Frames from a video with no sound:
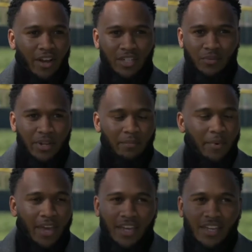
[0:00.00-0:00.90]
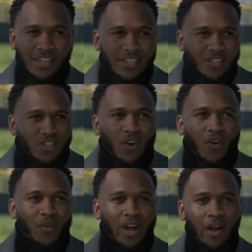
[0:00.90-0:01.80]
I graduated in May. So
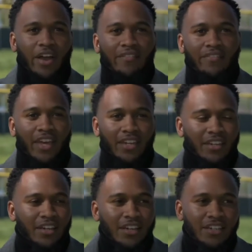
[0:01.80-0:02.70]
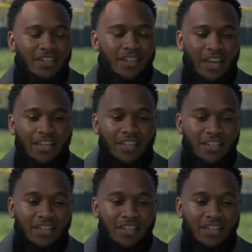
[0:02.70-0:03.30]
oh, good. I have that done, and